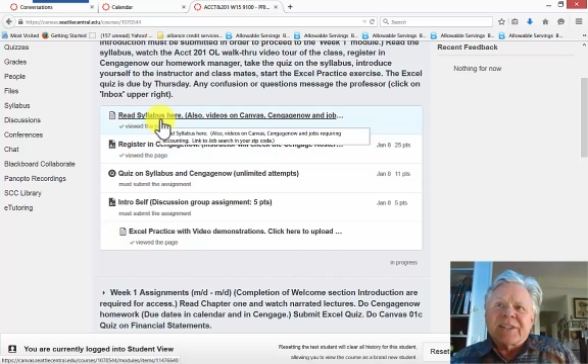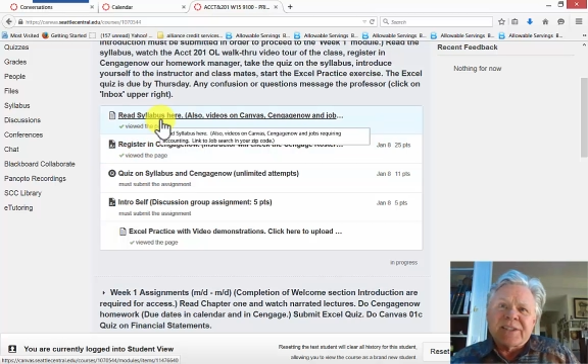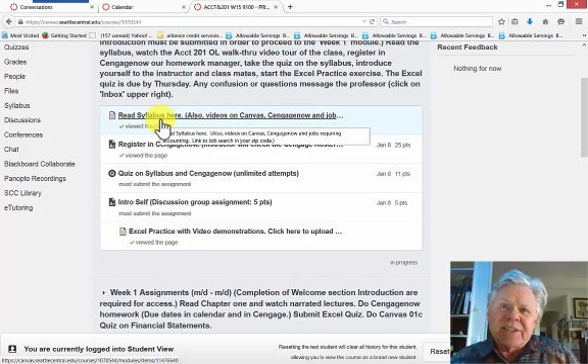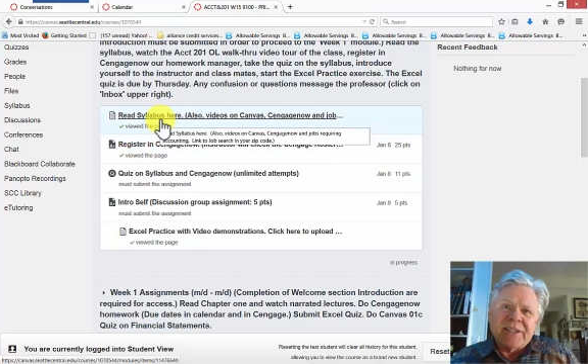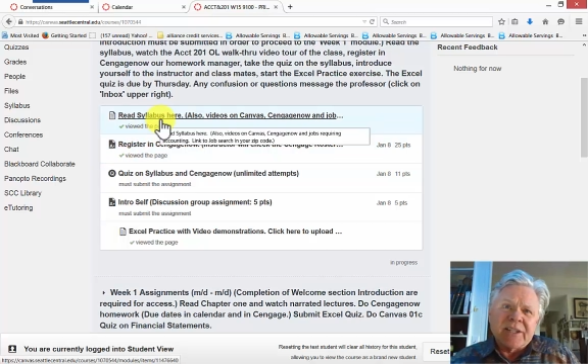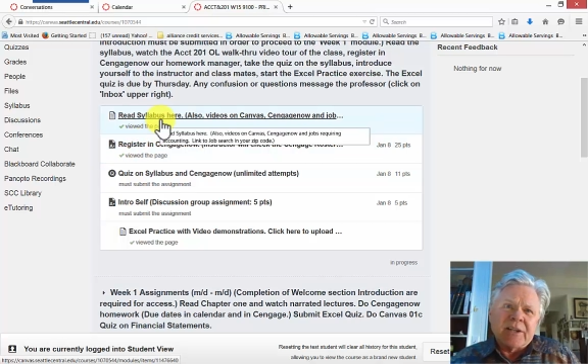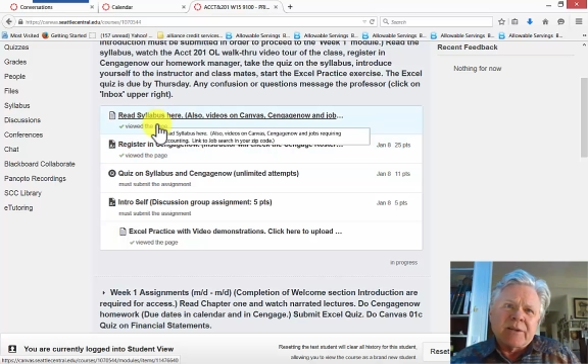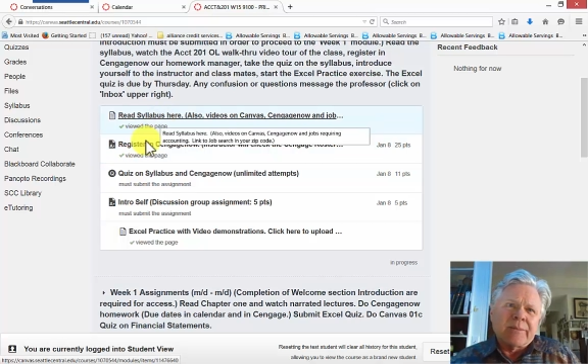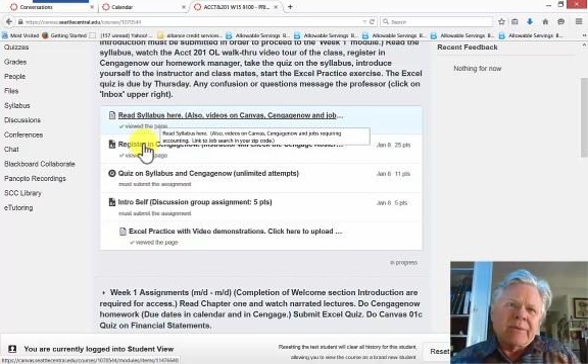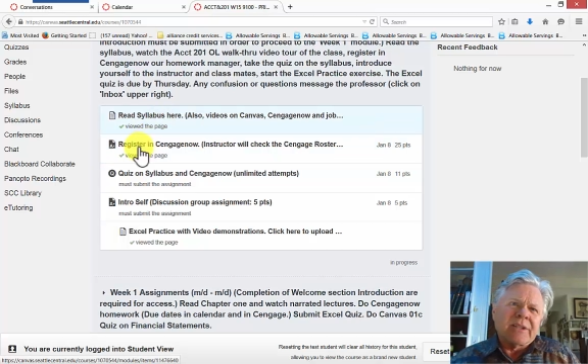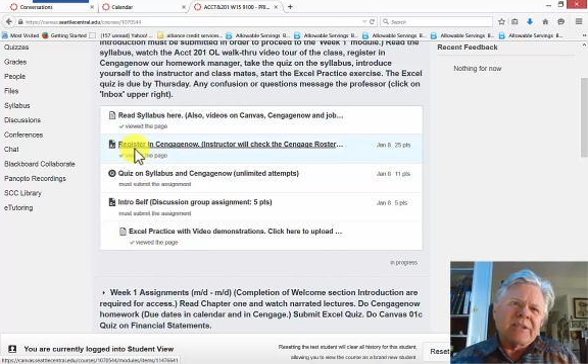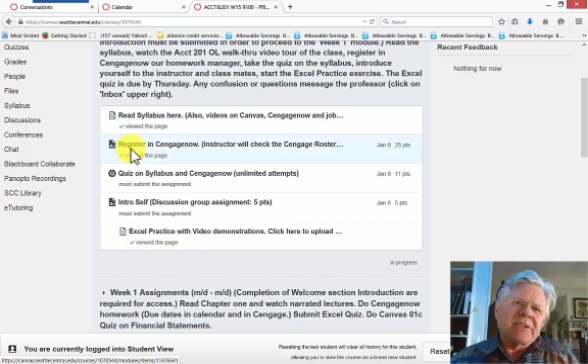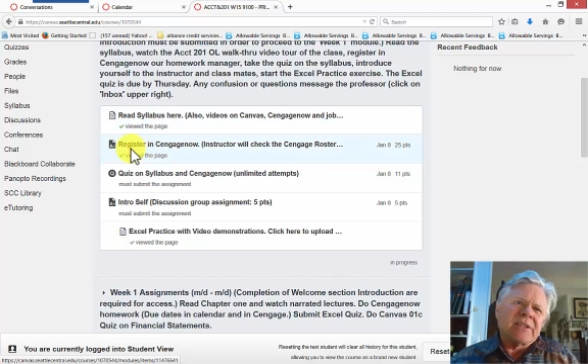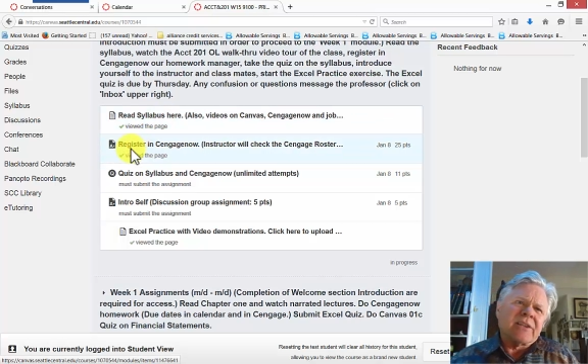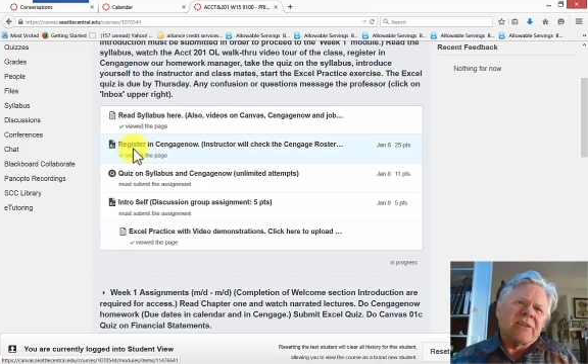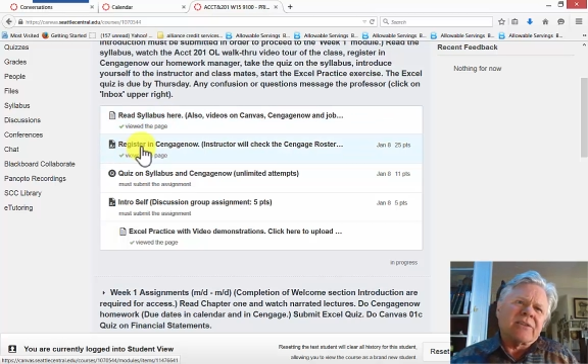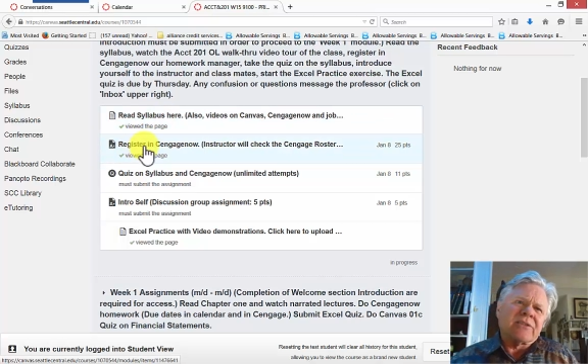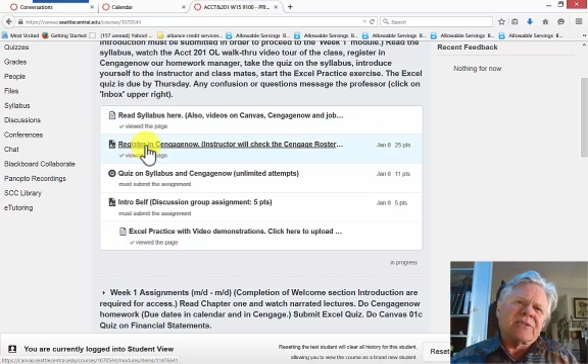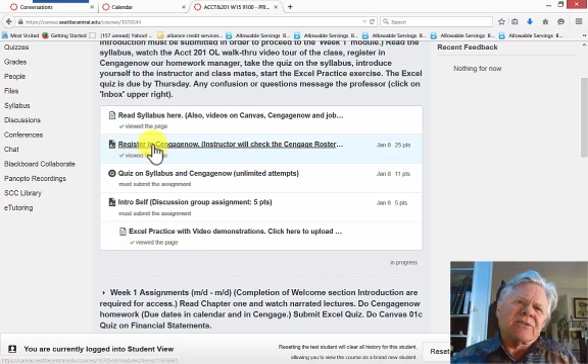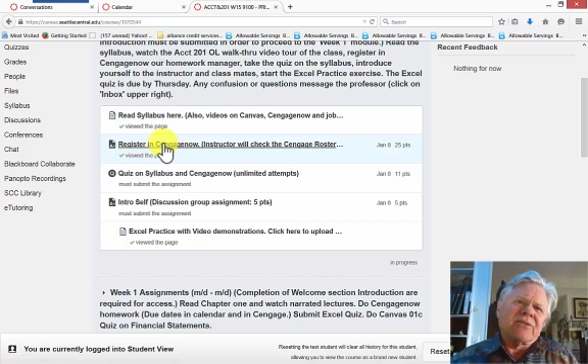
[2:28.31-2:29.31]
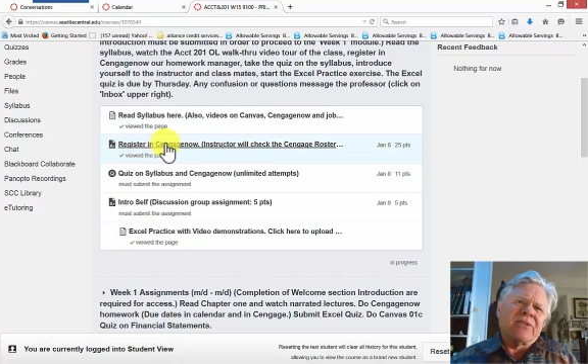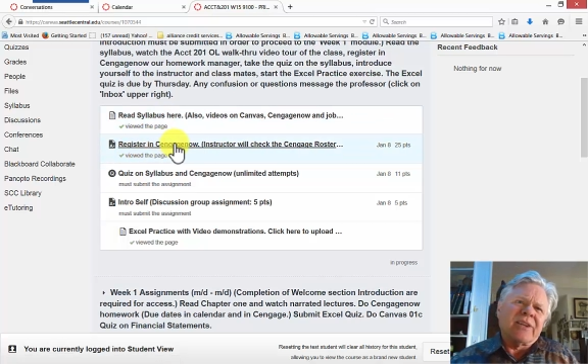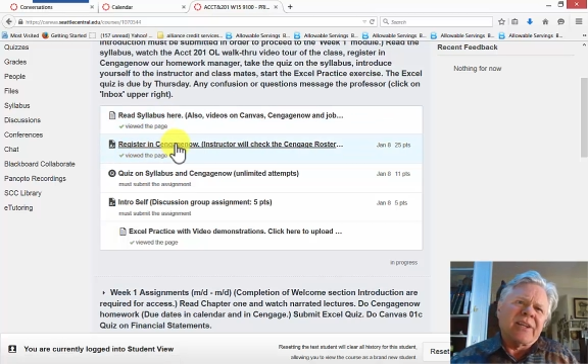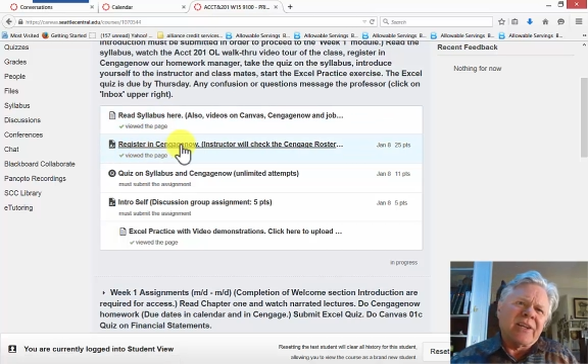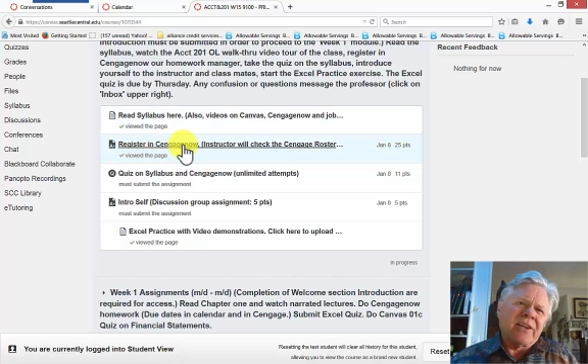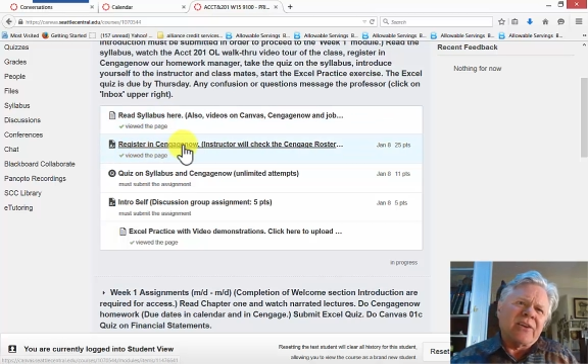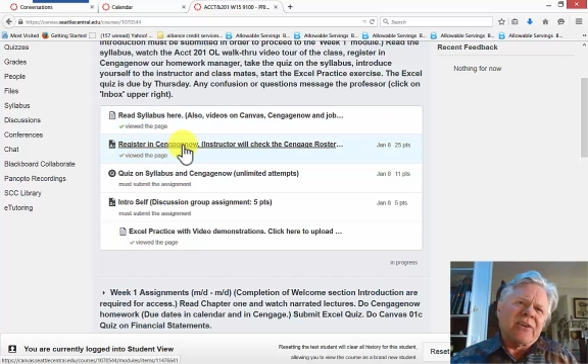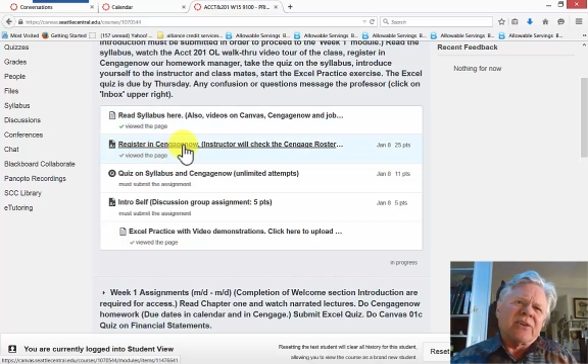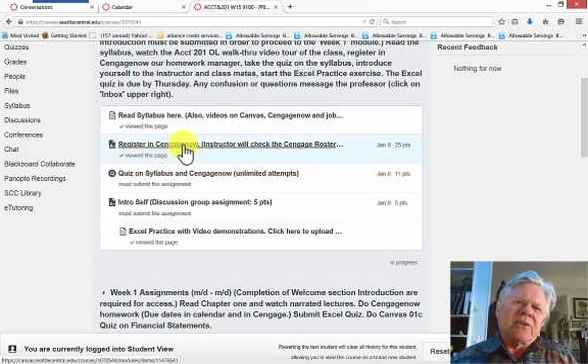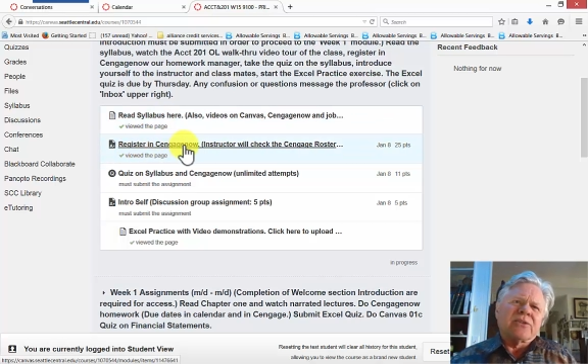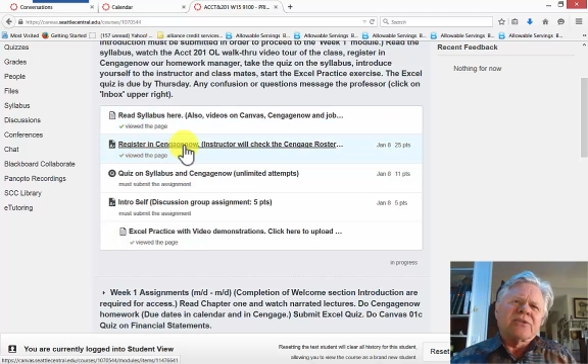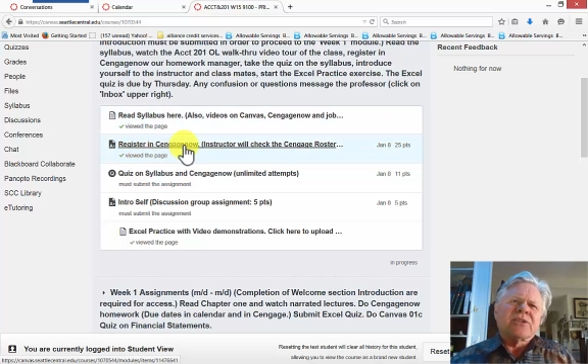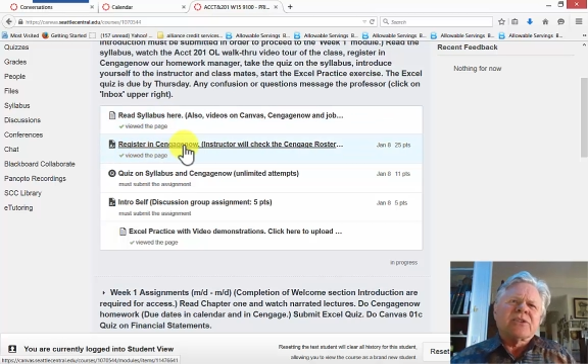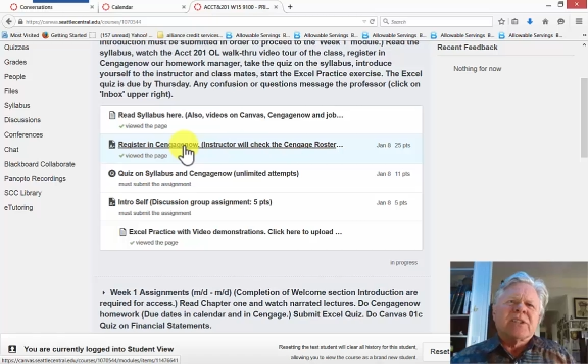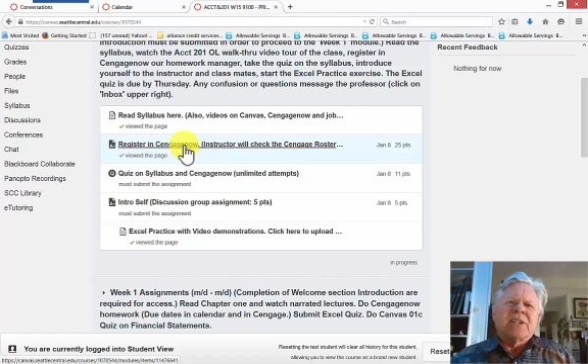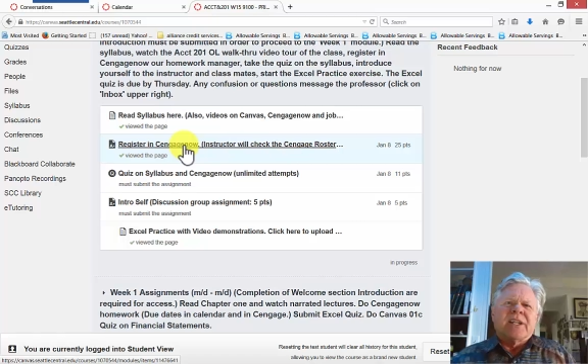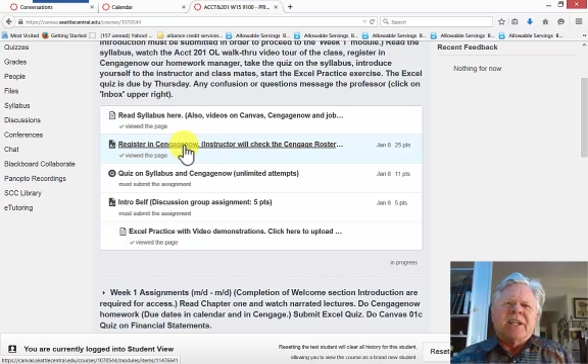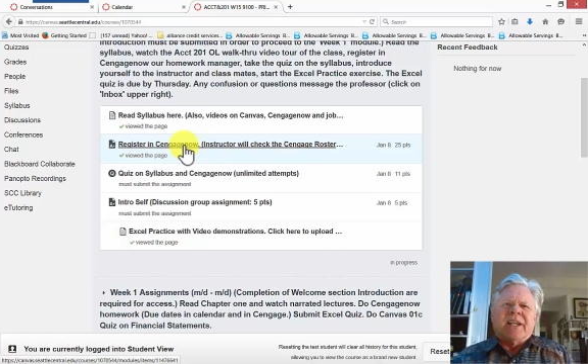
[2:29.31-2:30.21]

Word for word: syllabus, and there's videos